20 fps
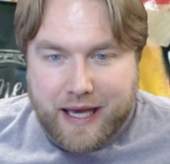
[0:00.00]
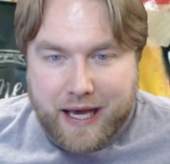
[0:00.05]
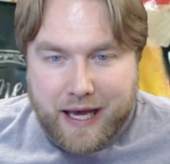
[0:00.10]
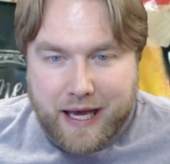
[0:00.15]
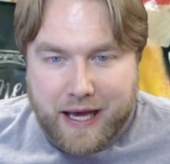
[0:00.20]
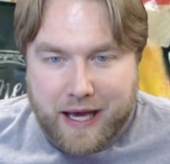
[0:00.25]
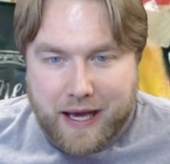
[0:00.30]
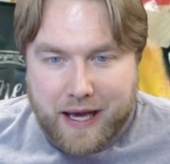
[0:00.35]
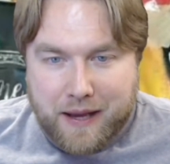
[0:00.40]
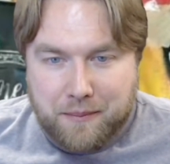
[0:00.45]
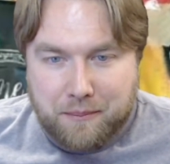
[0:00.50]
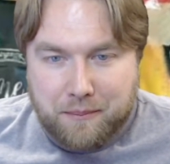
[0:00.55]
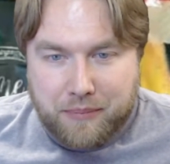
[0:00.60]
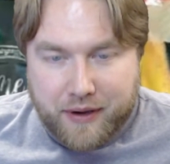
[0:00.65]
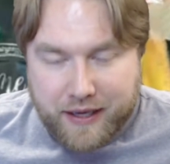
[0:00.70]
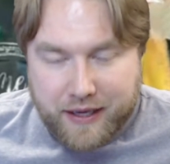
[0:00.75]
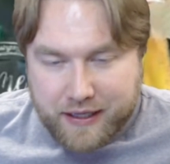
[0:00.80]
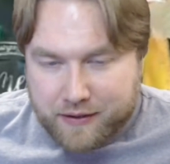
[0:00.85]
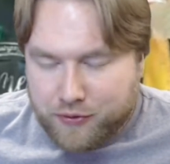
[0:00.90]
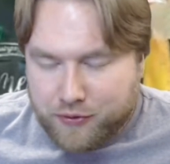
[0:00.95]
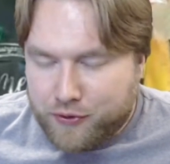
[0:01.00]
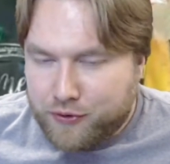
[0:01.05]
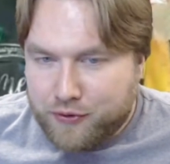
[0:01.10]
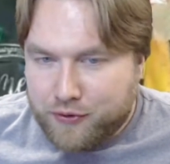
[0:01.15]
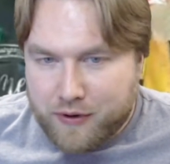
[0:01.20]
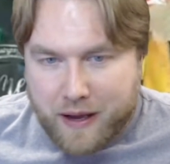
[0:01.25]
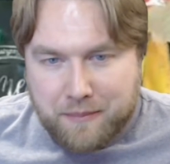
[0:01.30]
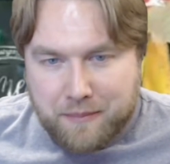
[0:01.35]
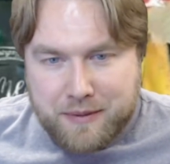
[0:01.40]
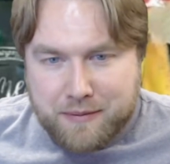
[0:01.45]
But
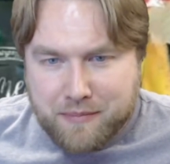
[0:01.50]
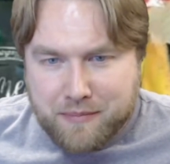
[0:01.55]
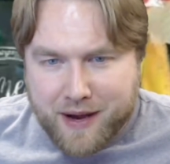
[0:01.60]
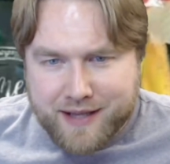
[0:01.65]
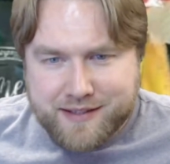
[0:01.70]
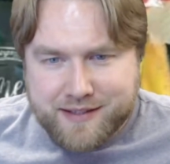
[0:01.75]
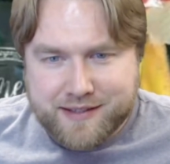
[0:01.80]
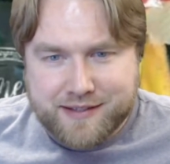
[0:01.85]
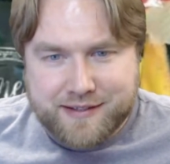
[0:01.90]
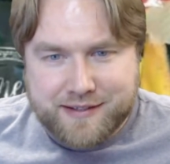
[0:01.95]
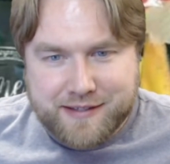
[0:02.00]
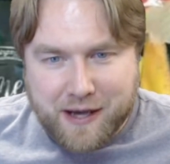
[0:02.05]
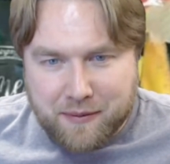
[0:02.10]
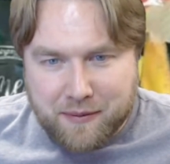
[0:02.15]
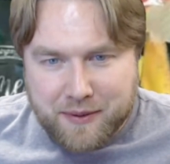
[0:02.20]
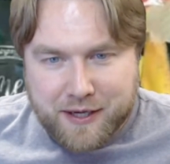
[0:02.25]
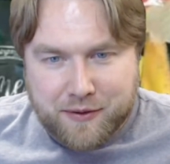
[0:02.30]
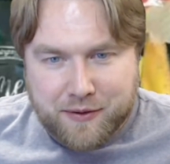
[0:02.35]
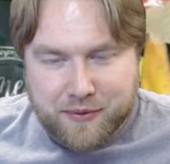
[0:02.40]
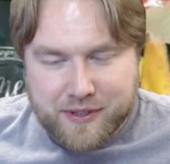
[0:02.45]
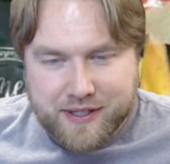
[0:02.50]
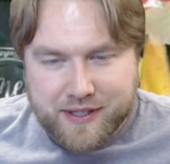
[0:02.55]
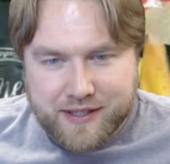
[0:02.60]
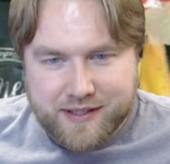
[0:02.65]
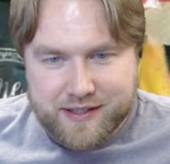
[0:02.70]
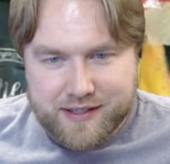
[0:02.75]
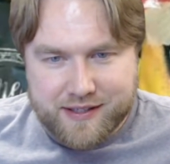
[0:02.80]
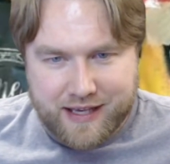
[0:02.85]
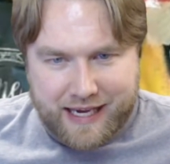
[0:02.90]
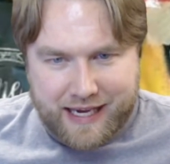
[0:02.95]
I mean, my stomach
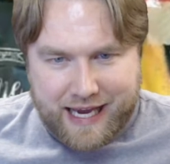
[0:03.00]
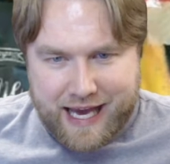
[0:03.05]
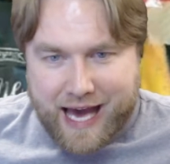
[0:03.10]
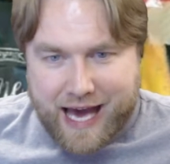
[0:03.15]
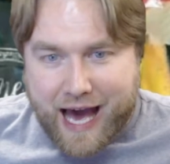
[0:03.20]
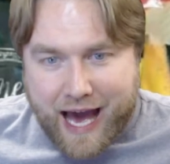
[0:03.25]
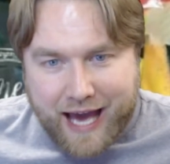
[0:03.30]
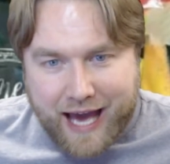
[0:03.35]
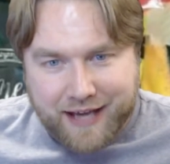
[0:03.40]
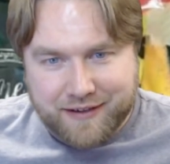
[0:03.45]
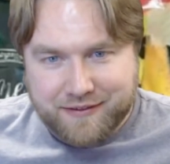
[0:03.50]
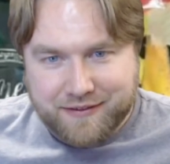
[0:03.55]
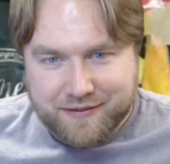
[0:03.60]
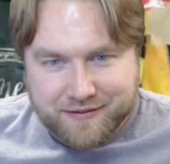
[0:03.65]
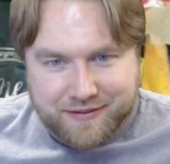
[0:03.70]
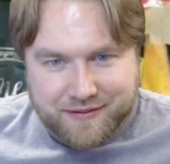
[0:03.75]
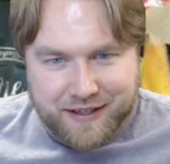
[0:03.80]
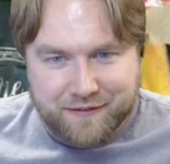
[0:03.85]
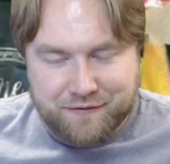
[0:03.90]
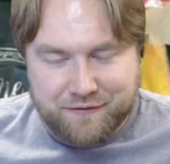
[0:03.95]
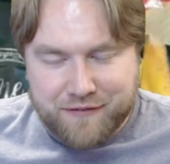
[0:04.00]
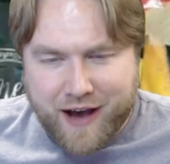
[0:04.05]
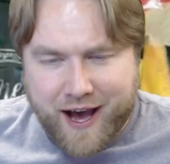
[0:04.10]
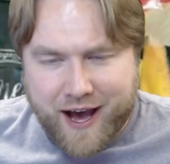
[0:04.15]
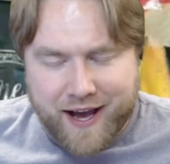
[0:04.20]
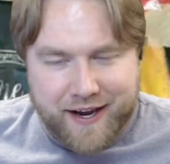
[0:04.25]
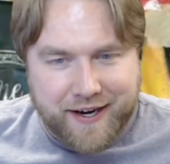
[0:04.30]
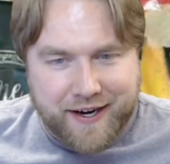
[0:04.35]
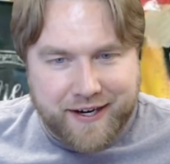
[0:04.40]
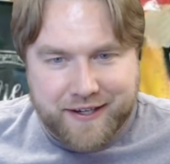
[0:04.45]
was like hot, like
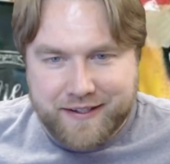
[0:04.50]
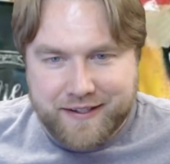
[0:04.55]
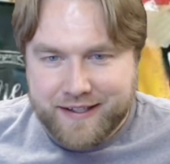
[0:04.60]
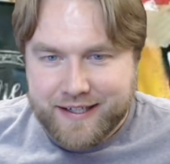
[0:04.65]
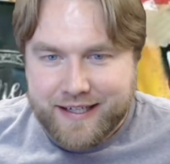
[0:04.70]
fire,